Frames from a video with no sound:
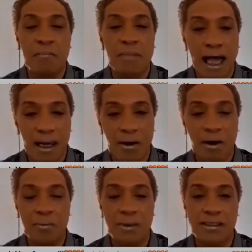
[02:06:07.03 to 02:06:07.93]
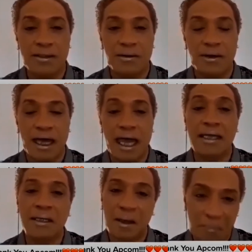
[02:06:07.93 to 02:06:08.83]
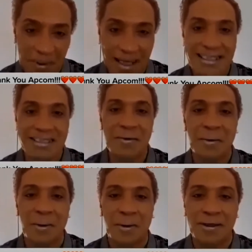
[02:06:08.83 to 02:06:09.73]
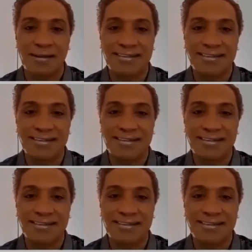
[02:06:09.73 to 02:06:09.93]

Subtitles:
Malo Aupito and God bless you all.